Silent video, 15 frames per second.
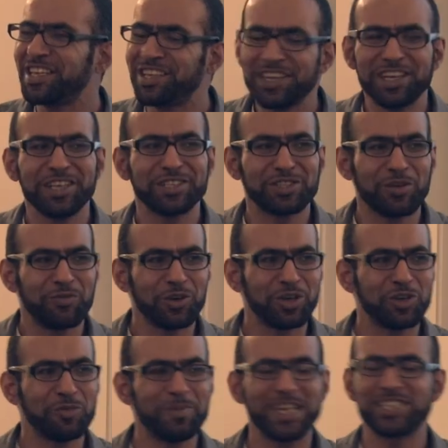years of
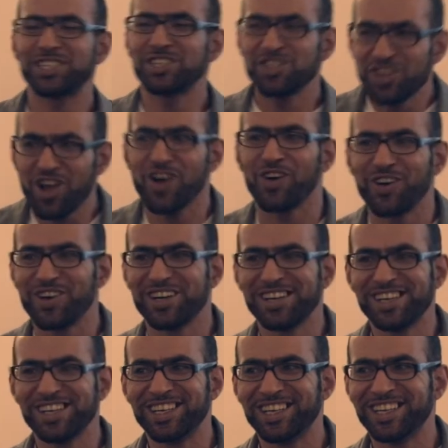occupation. No,
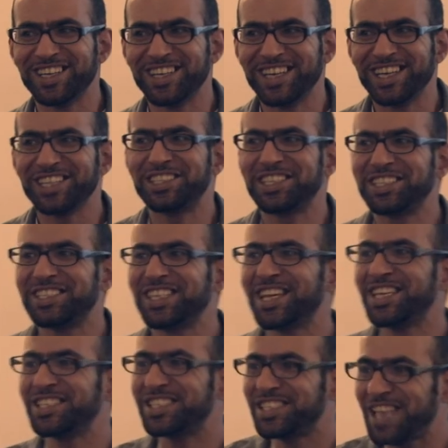it is
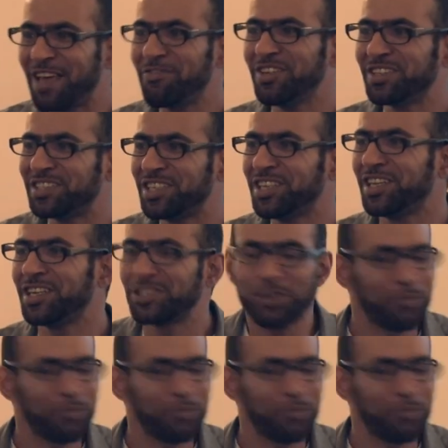70 years